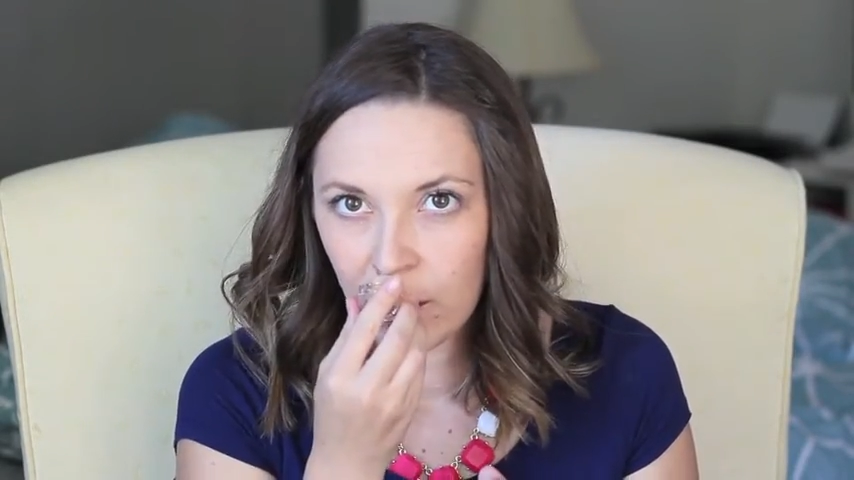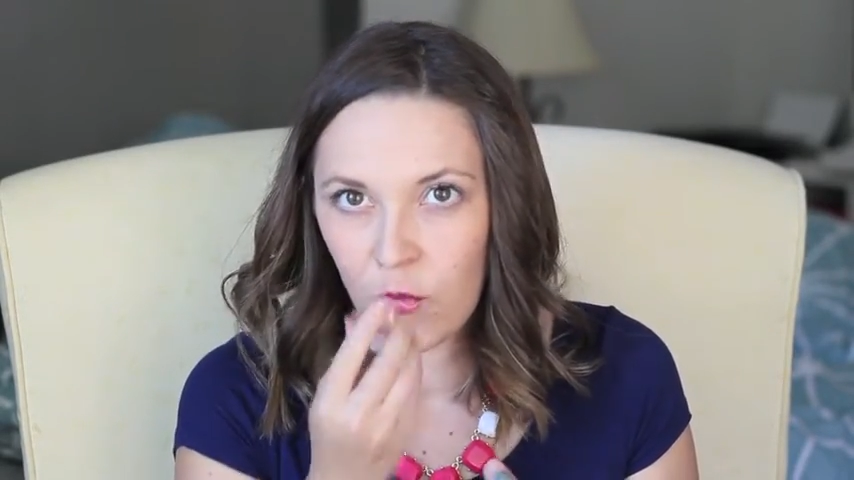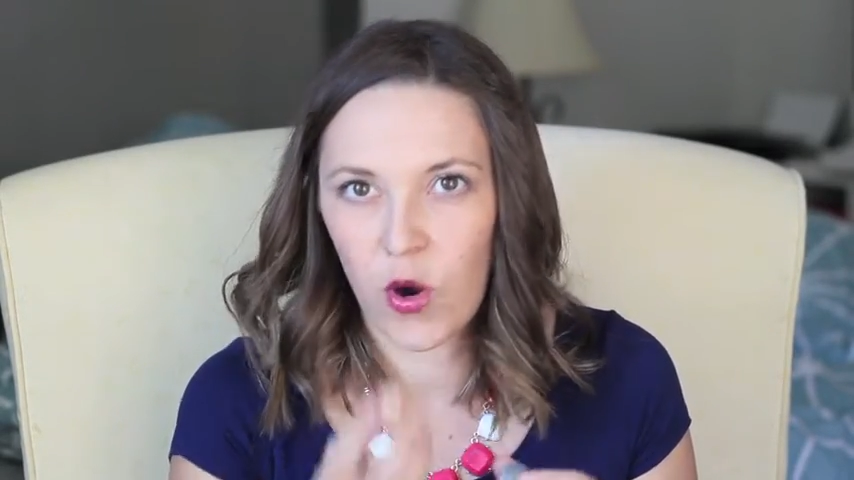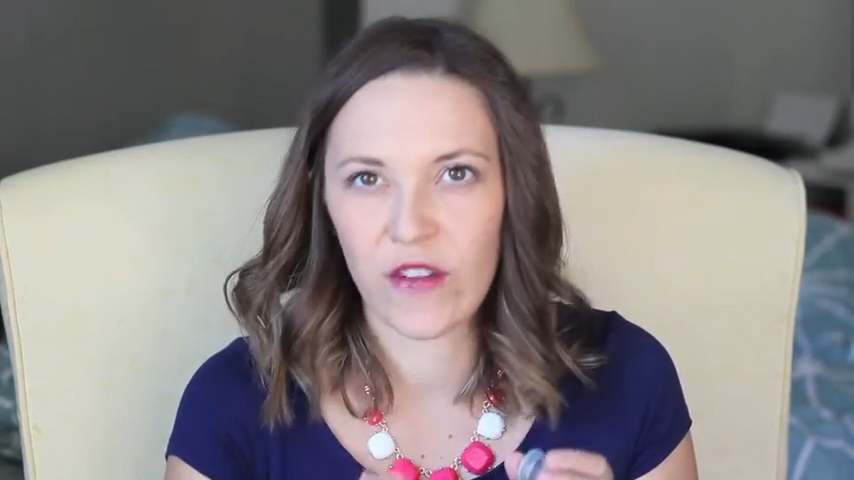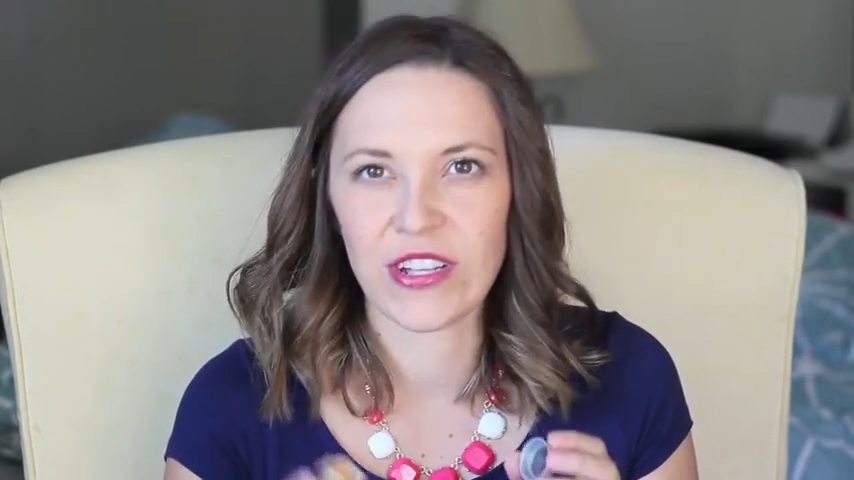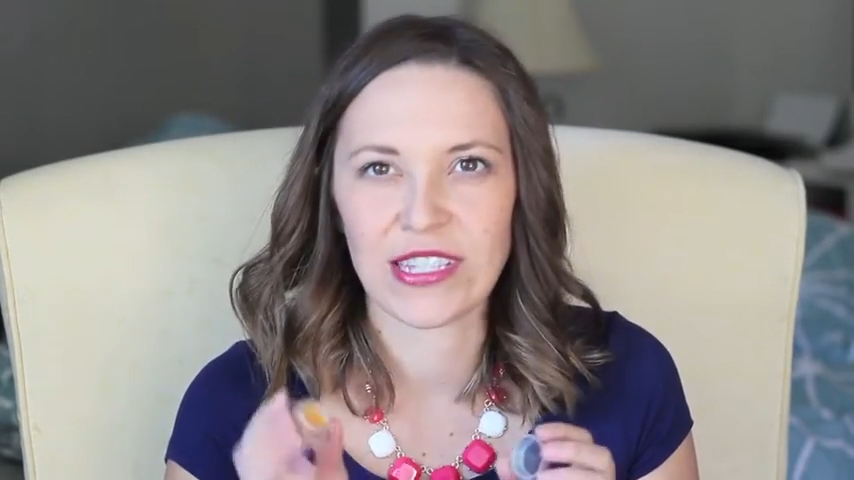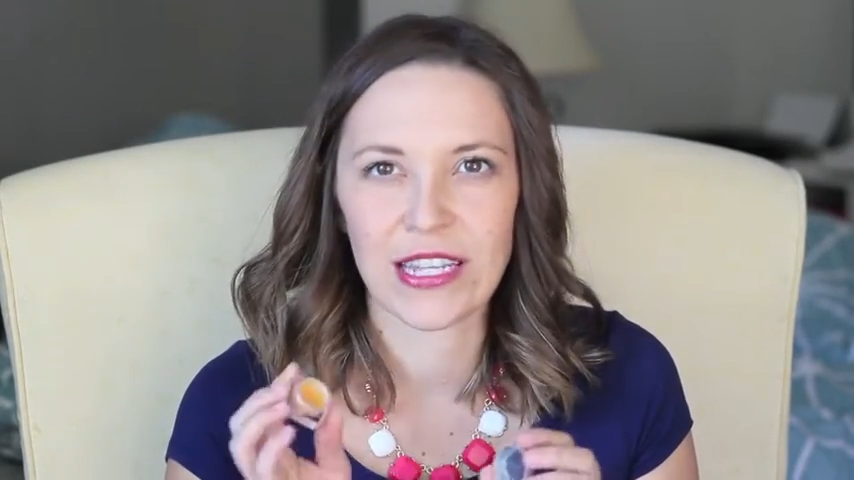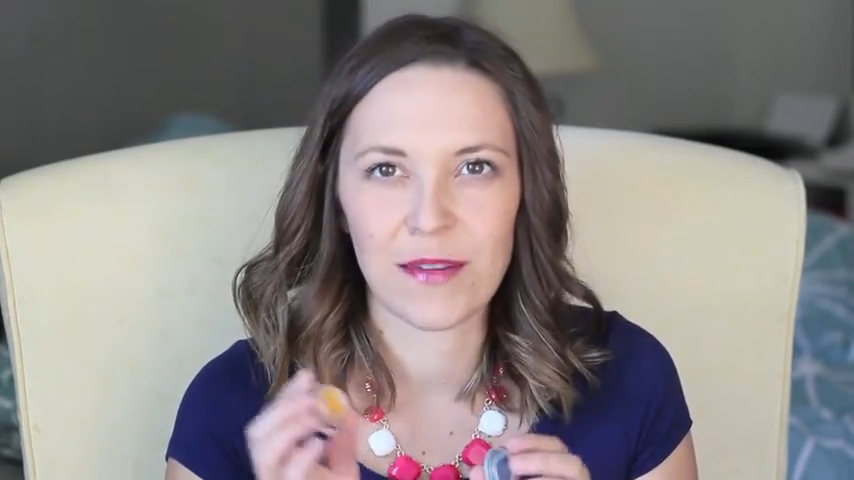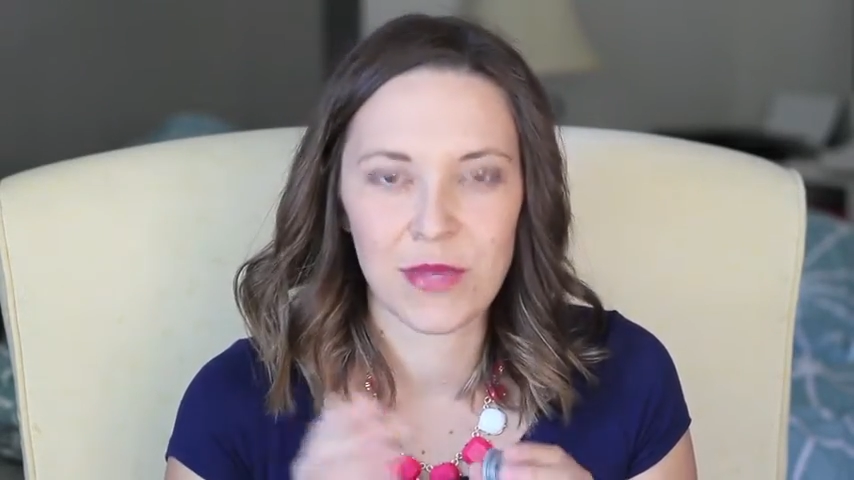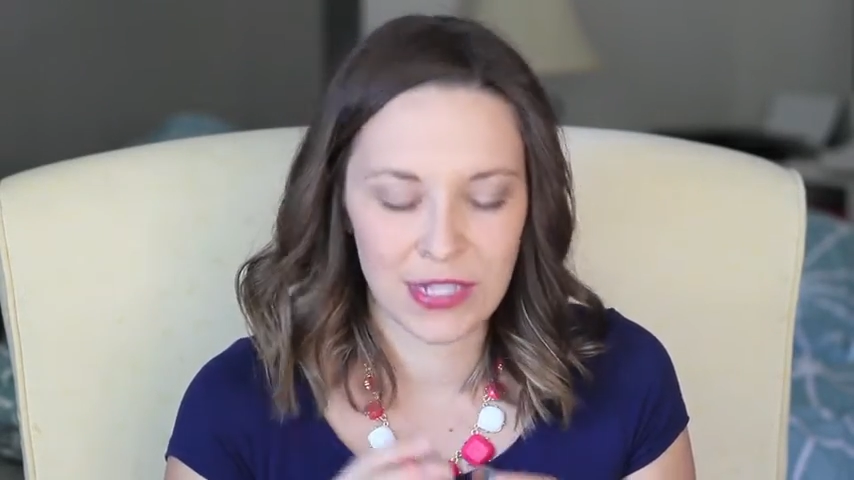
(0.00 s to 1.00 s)
more of a
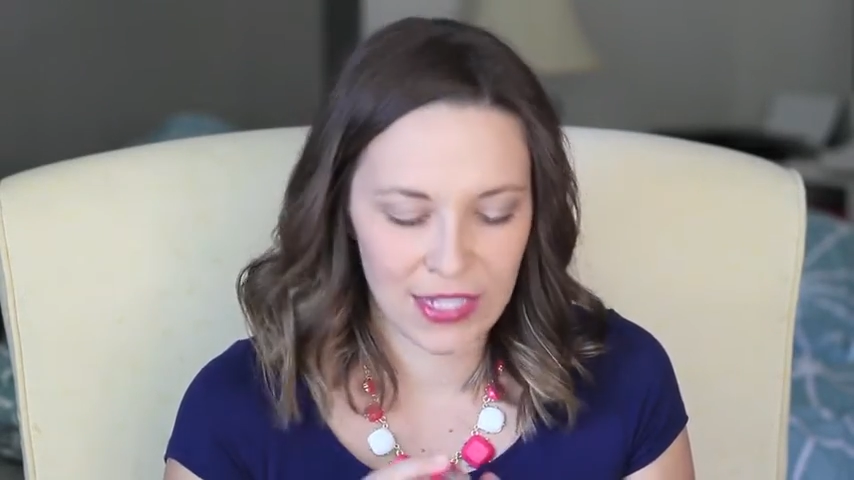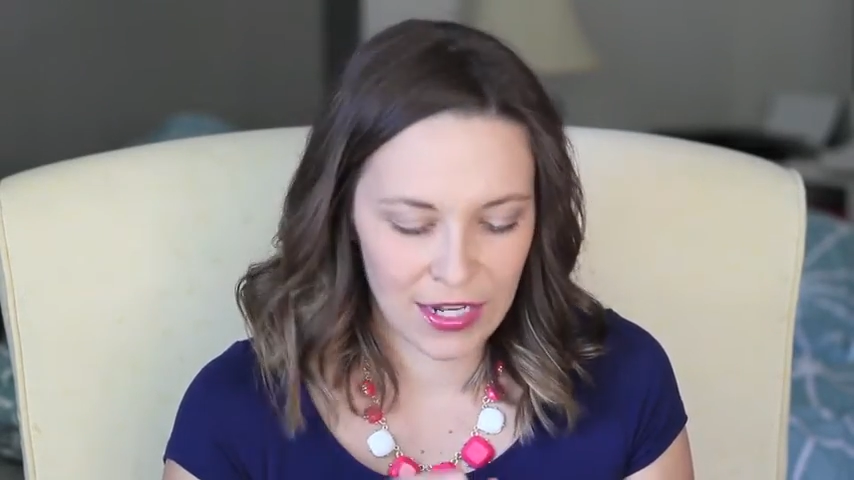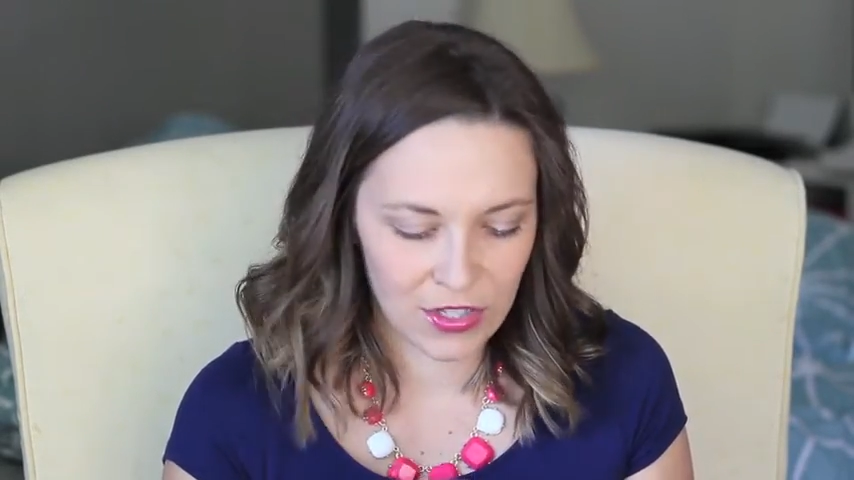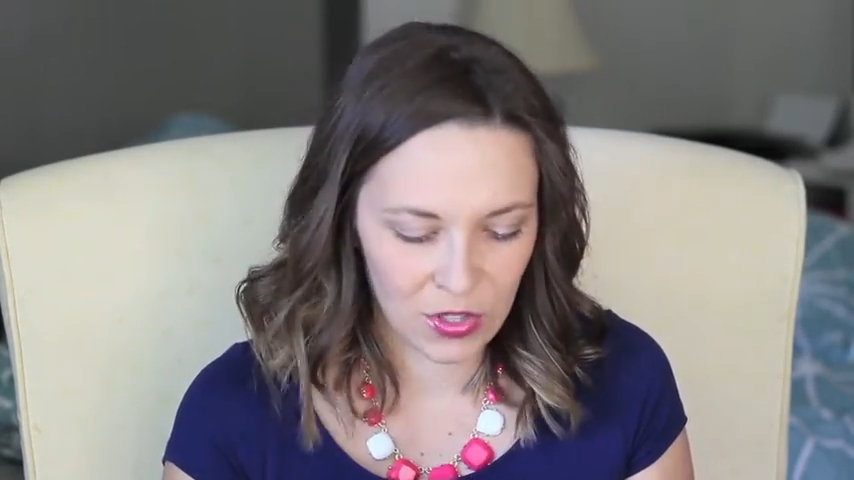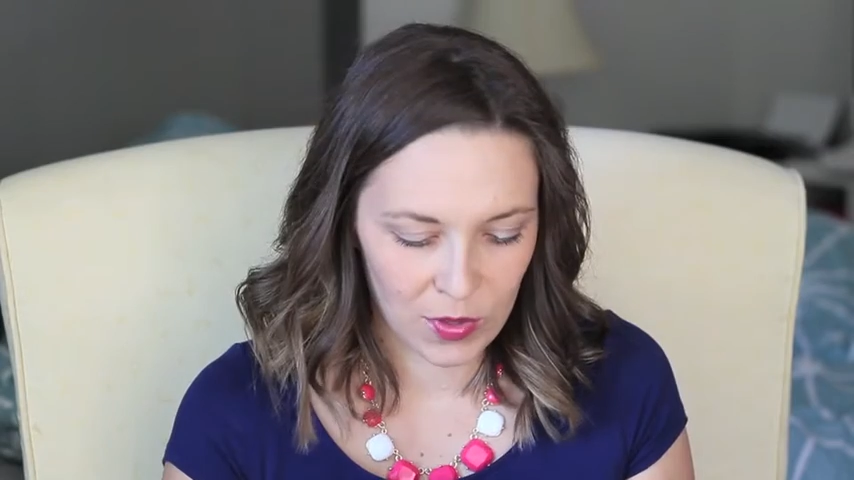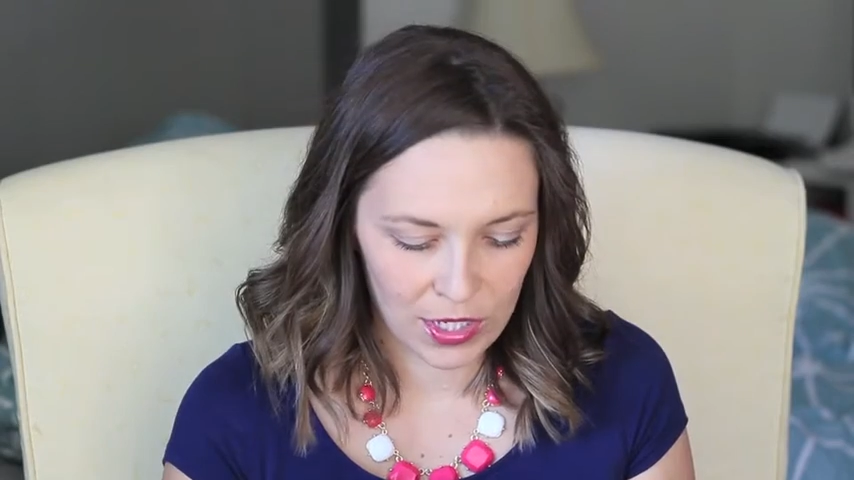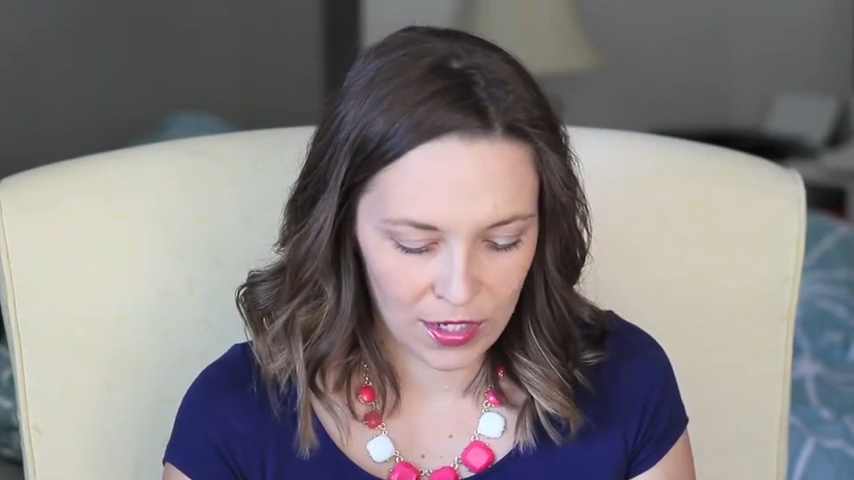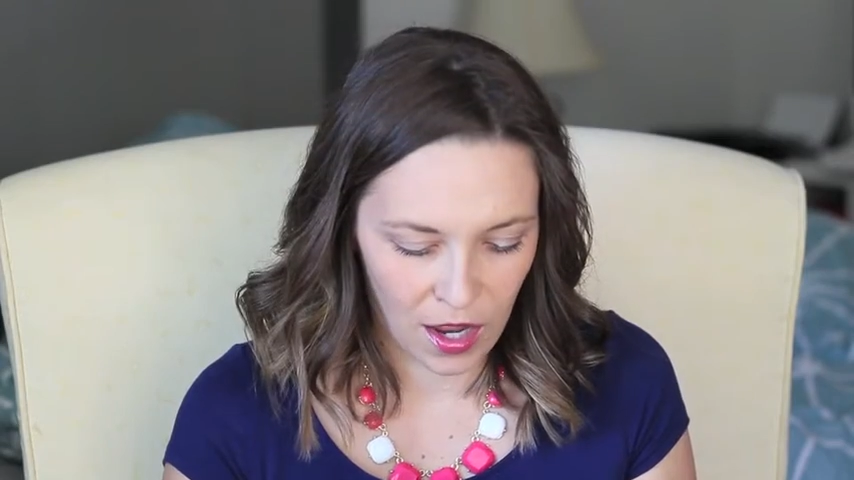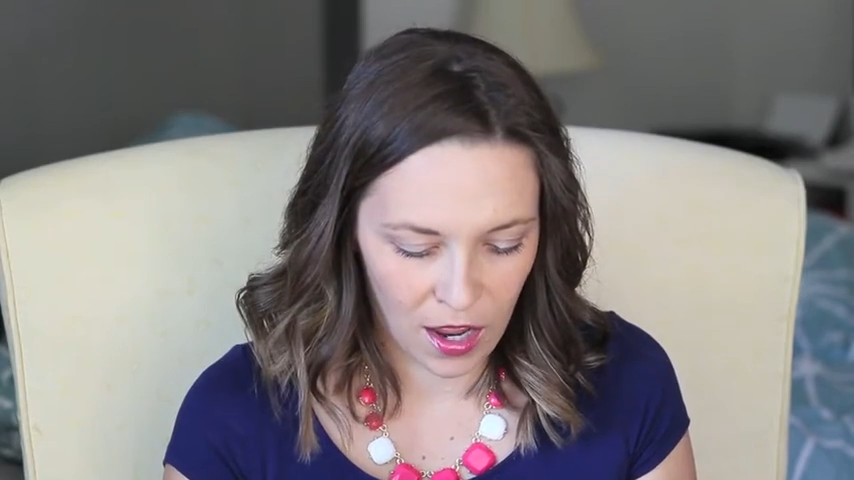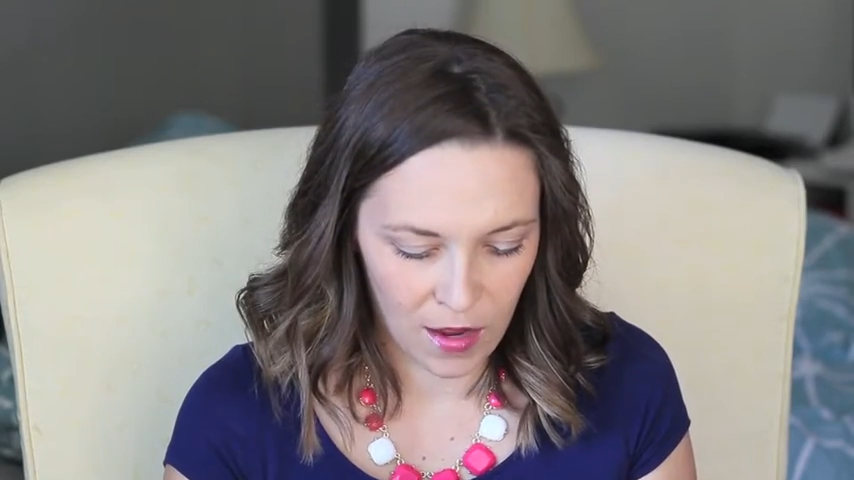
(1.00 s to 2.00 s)
cinnamon scent to it
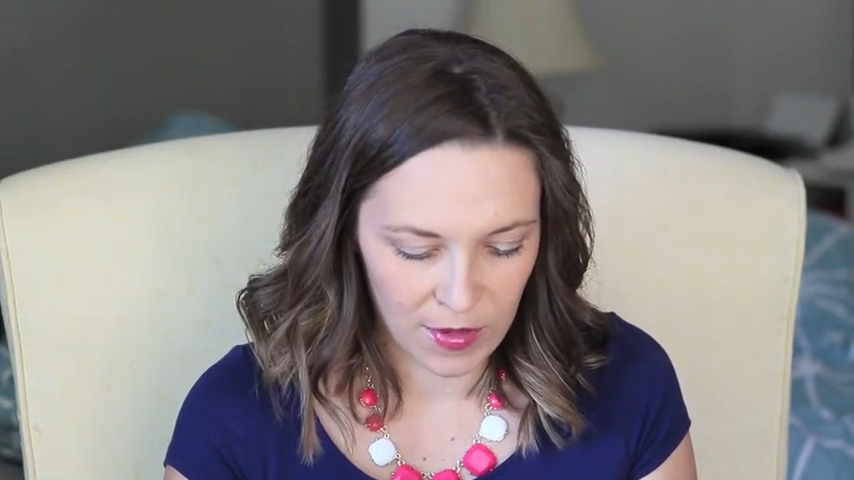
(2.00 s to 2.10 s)
um,